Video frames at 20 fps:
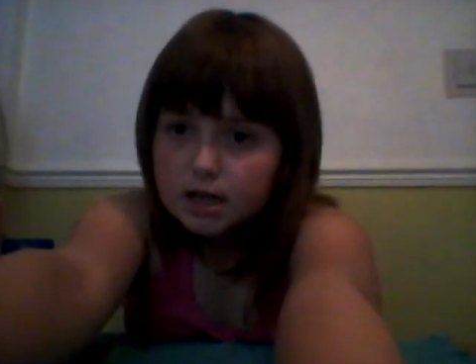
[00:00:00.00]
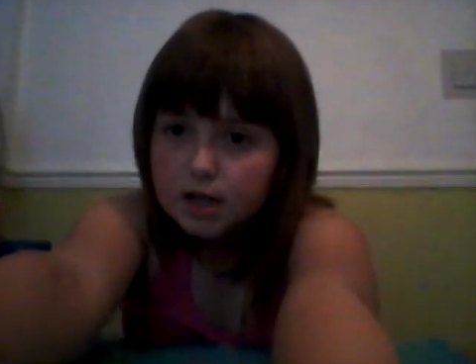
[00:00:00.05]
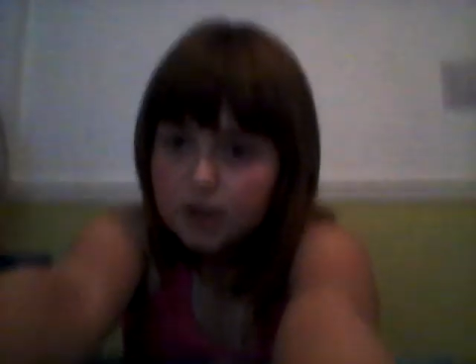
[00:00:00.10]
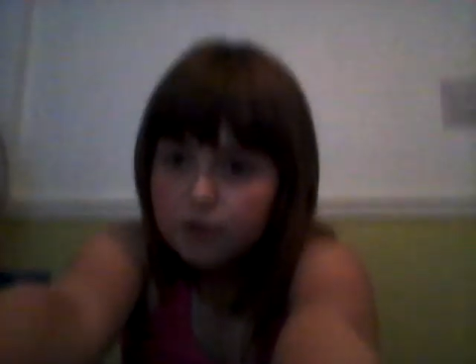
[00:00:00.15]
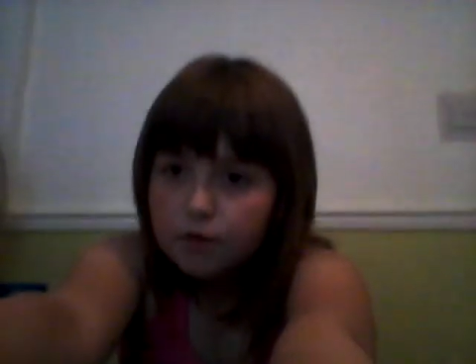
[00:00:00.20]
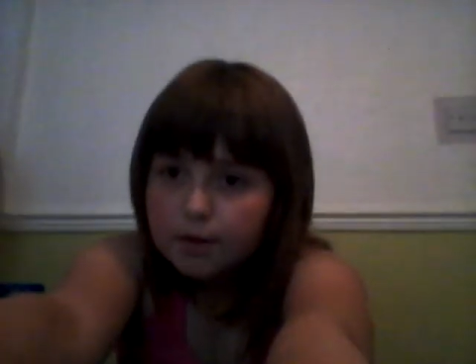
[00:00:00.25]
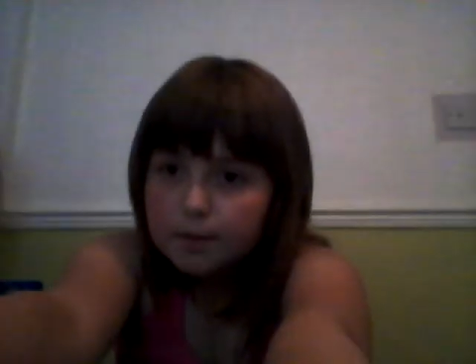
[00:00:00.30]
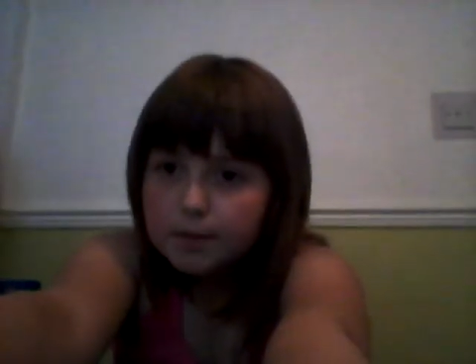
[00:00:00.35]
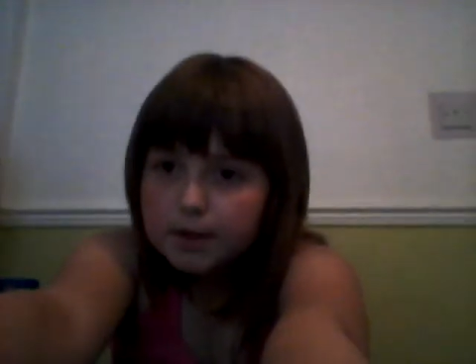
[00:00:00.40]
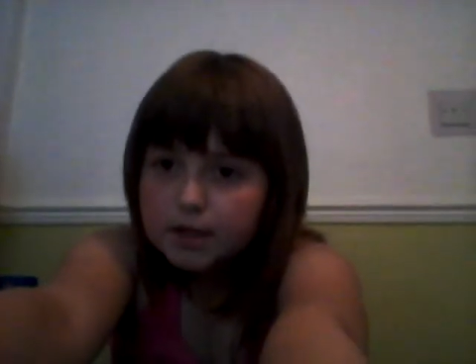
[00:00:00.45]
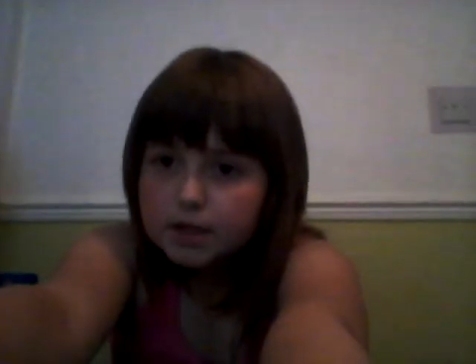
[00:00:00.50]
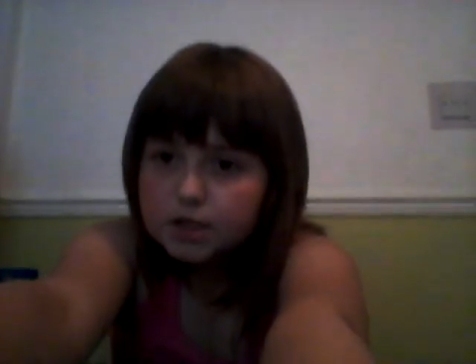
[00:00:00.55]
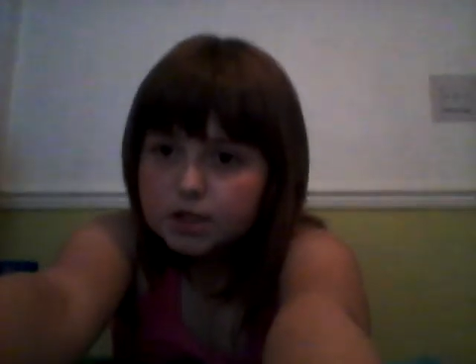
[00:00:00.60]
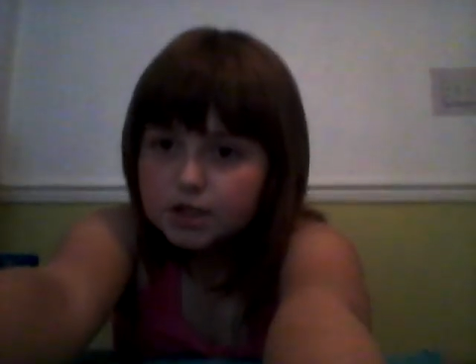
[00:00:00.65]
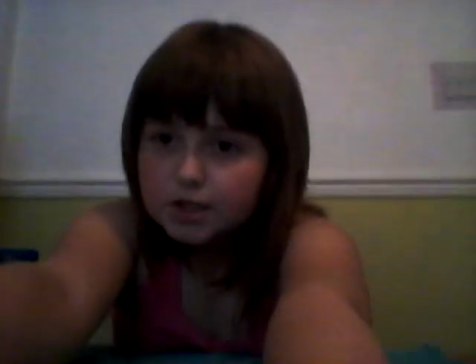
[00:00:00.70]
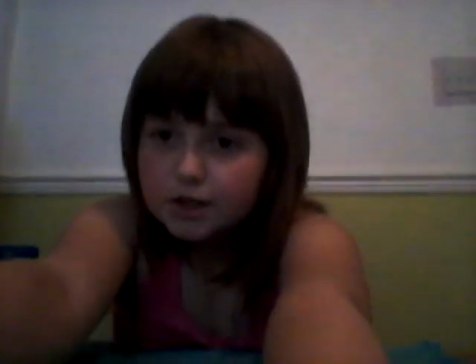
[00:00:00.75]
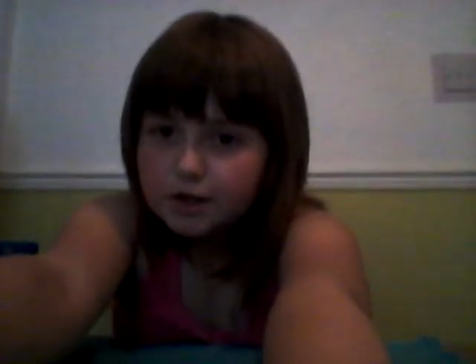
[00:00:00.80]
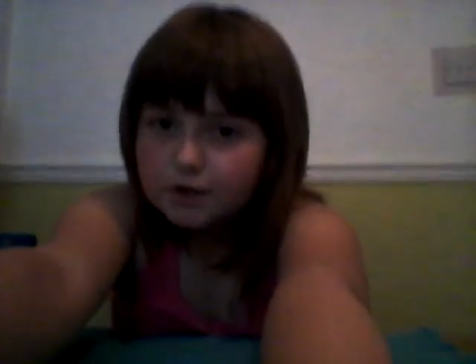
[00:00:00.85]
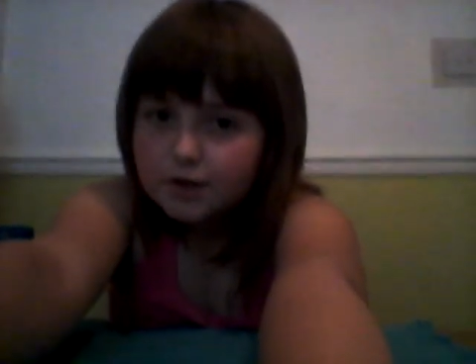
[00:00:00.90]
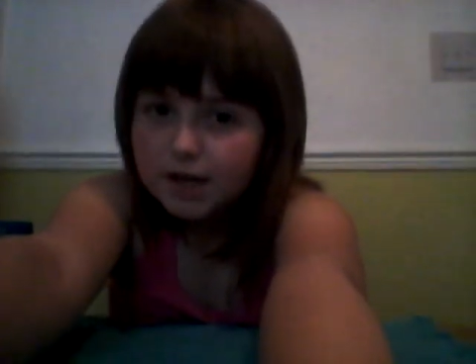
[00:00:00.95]
if I need me to
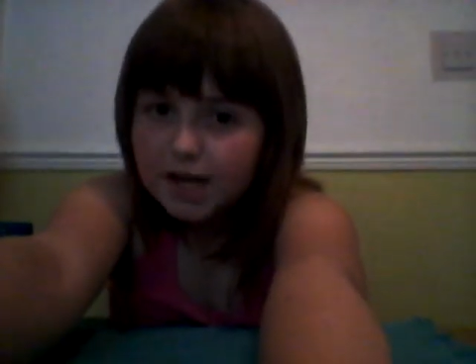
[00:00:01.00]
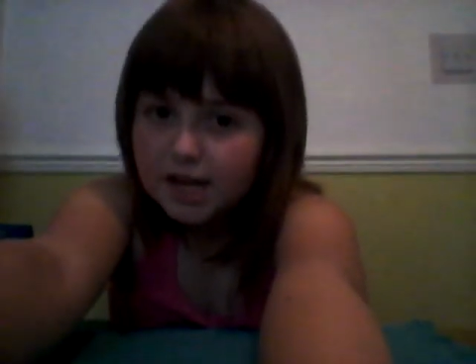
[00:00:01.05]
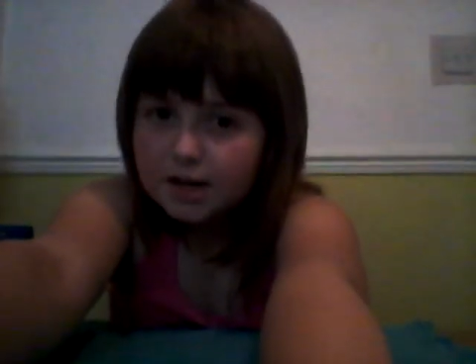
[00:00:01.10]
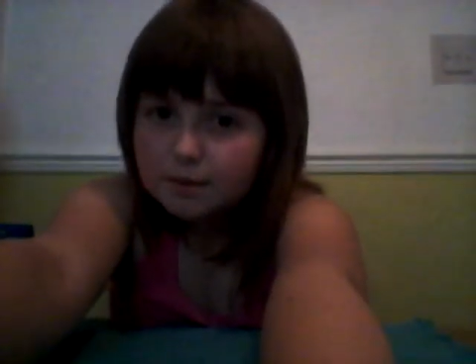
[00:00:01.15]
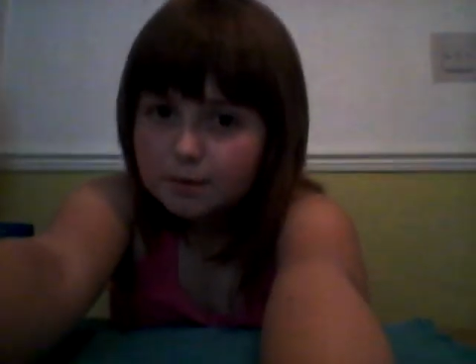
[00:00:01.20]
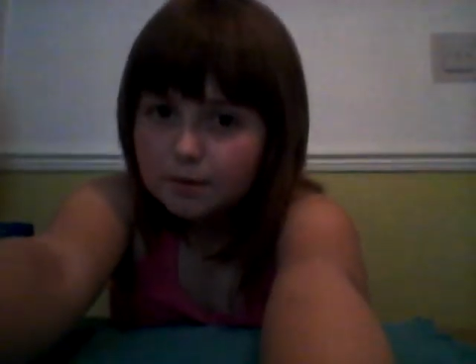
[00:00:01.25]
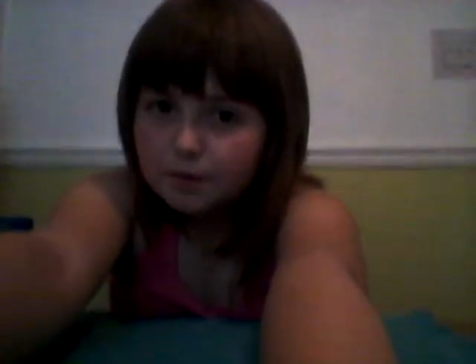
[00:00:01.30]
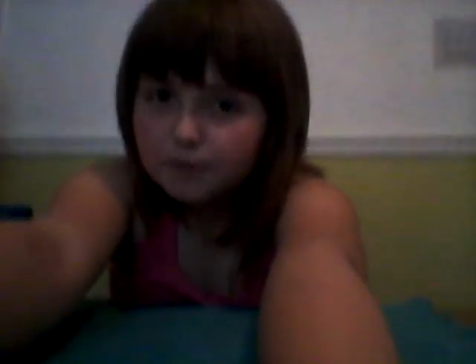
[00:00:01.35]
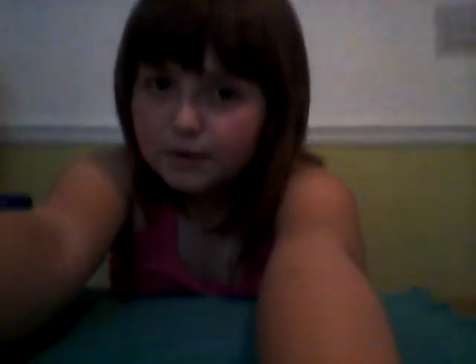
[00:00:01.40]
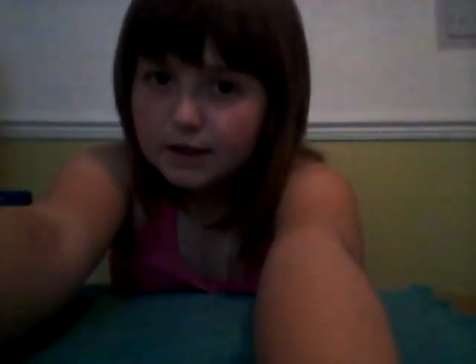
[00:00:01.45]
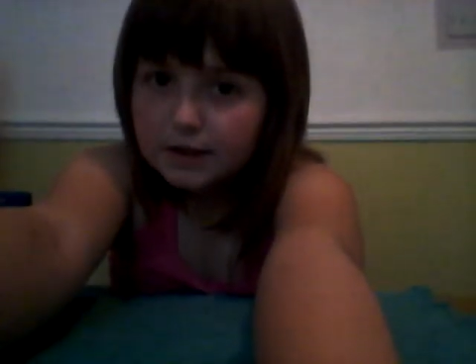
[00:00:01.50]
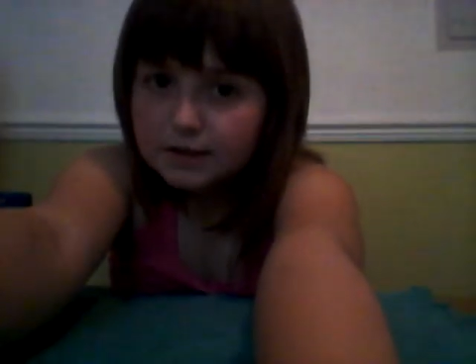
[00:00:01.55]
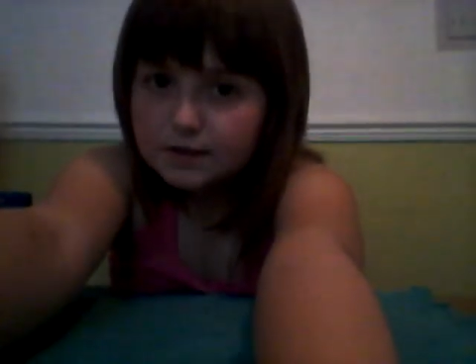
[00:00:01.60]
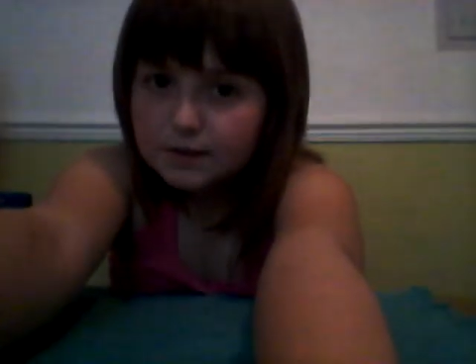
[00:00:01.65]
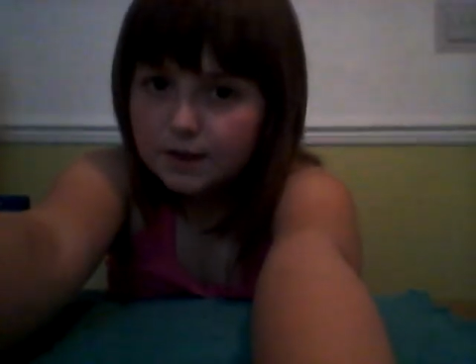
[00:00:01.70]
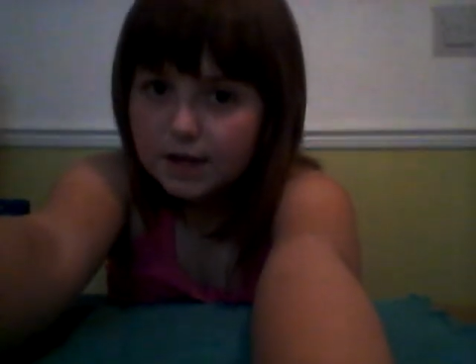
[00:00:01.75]
show you any more things,